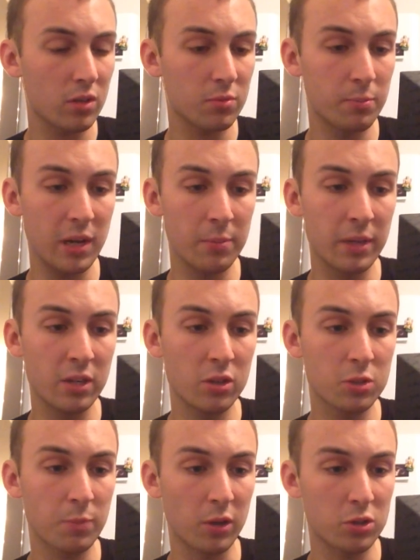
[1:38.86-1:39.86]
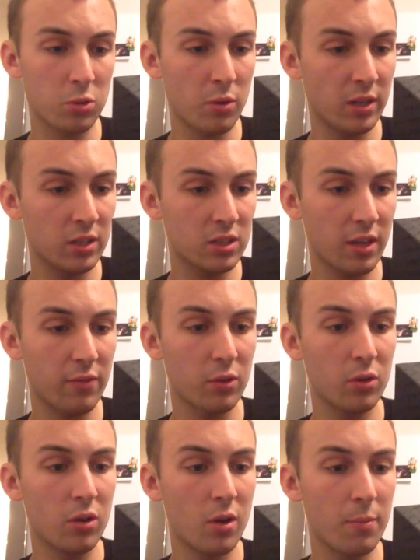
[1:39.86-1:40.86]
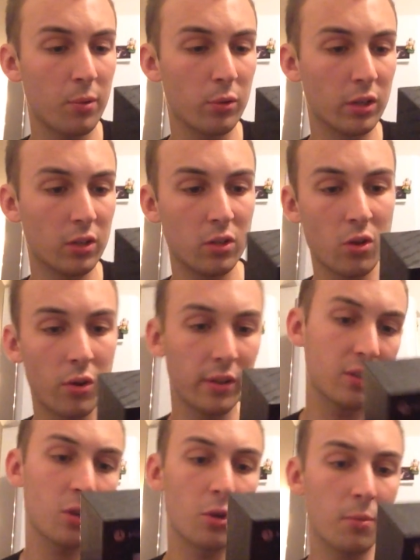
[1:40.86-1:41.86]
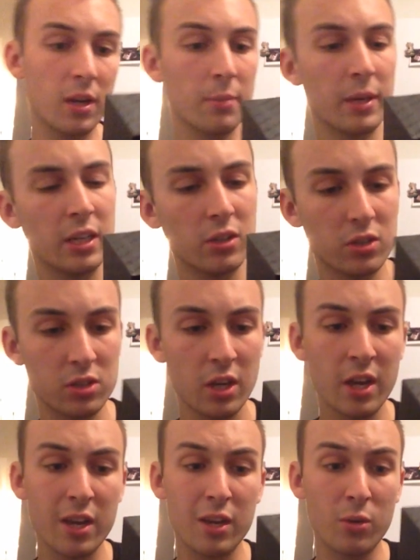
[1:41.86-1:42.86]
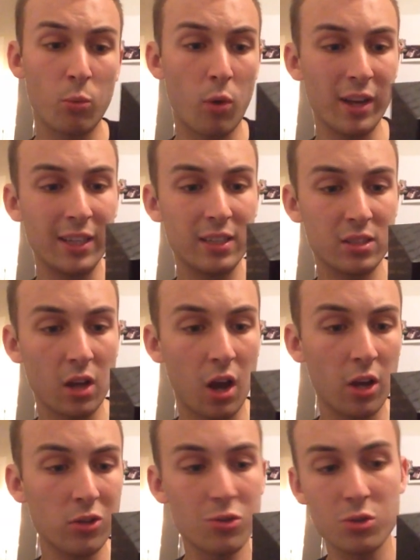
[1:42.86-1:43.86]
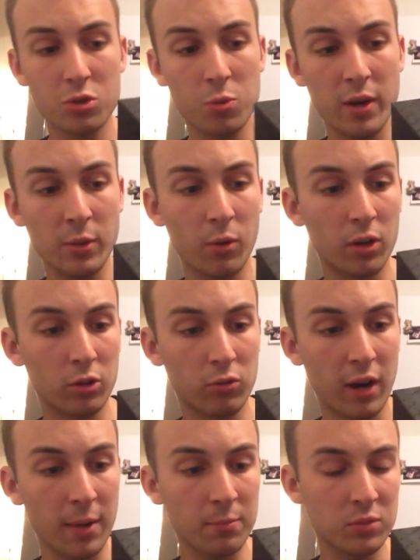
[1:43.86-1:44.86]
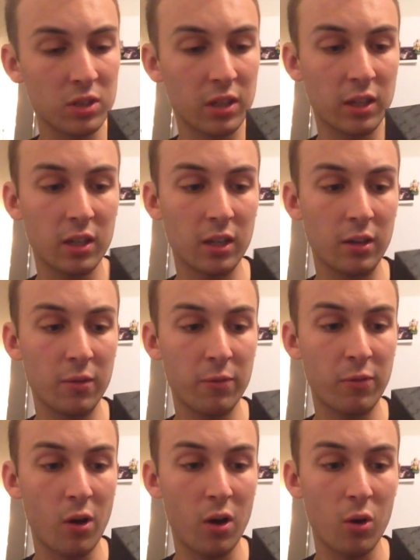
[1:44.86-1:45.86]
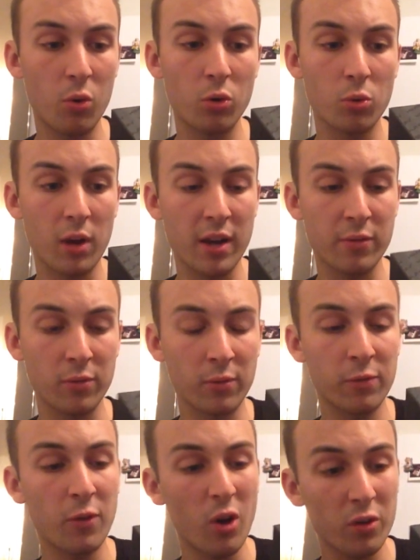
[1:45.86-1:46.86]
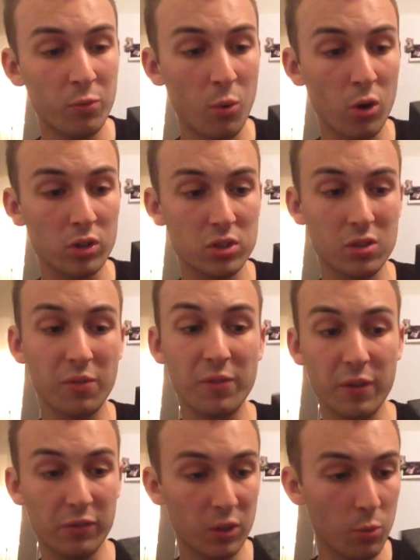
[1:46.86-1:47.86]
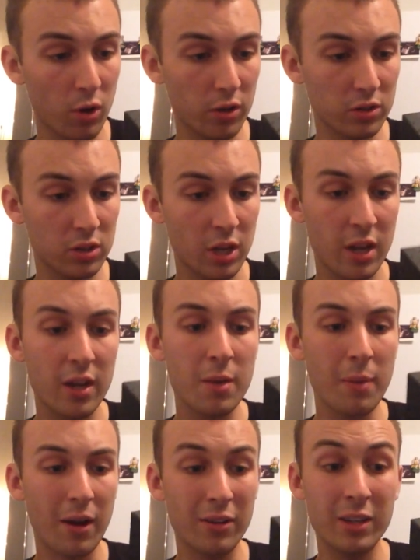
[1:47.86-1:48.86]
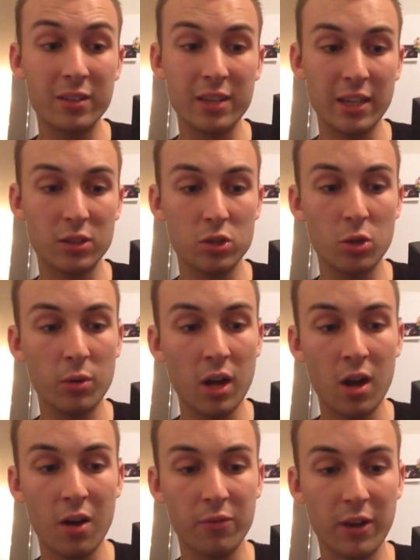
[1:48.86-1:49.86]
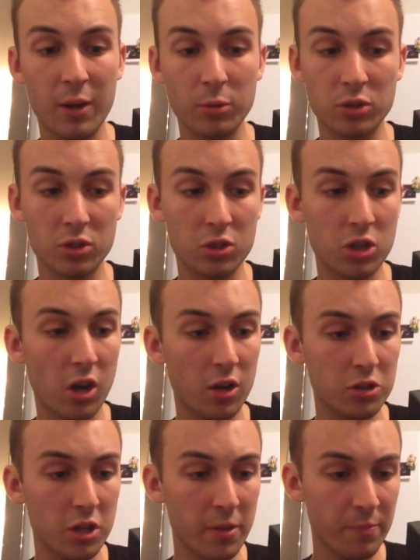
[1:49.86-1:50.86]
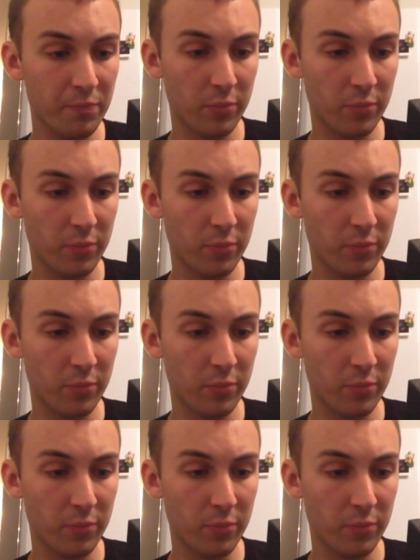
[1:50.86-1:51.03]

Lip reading: millimeters by 27.92 millimeters. Weighs 121 grams, and it can fire all the way from 5 watts to 50 watts. Apparently it takes 2.5 hours to charge it.